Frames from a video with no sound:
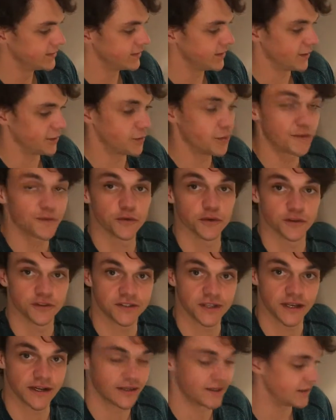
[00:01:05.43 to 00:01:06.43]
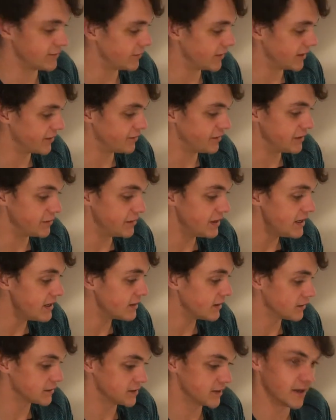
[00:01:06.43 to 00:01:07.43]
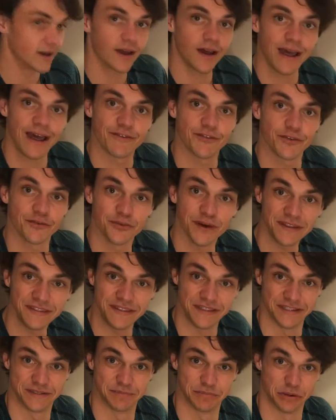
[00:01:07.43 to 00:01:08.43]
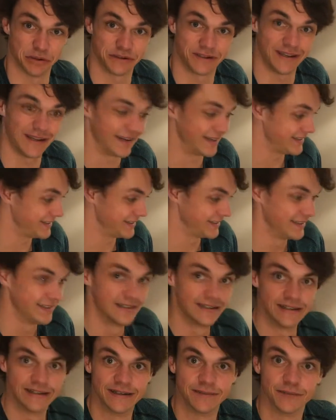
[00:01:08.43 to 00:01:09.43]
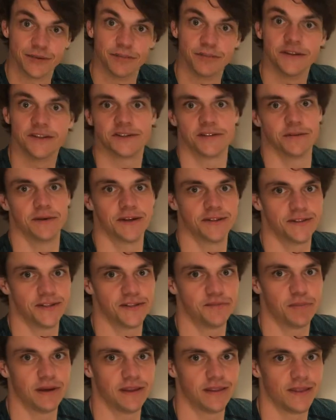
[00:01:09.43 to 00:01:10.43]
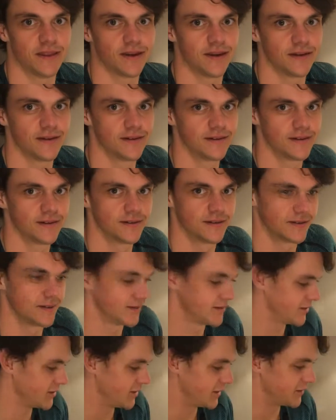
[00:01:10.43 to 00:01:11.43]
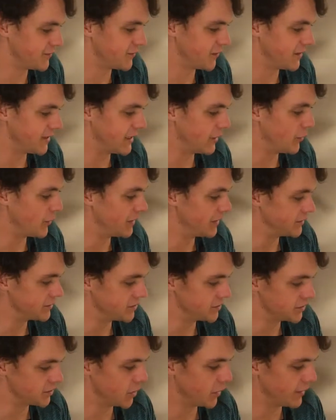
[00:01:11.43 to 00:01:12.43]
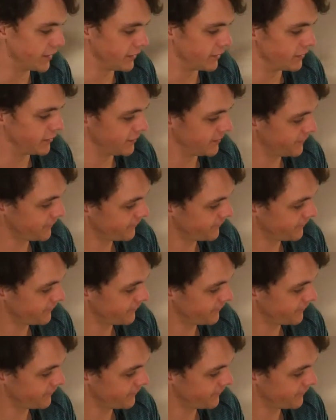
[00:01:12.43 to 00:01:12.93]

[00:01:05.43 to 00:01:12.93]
I thought for a second it might have been me, and I was like, I haven't read this book yet. But Mr. Messy's been there. So let's find out what else is going on.